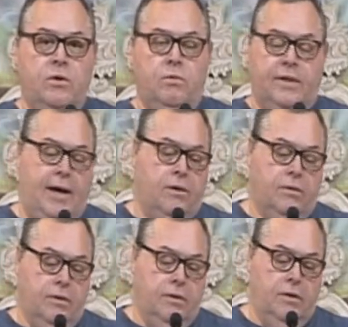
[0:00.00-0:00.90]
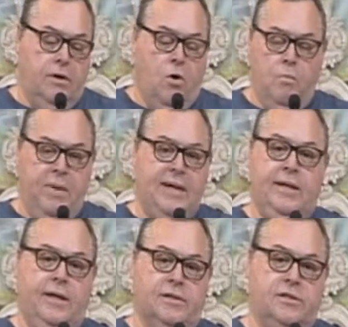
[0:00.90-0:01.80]
Without
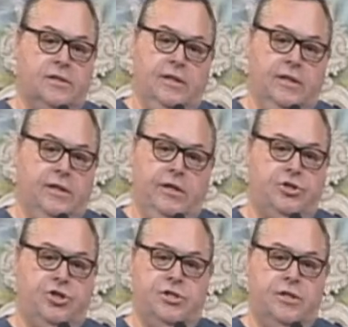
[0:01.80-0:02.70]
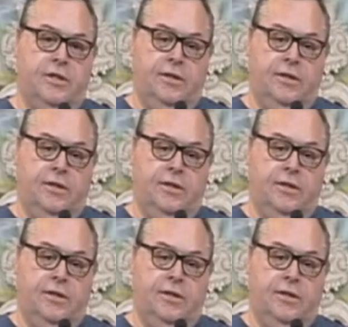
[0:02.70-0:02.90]
obedience, it's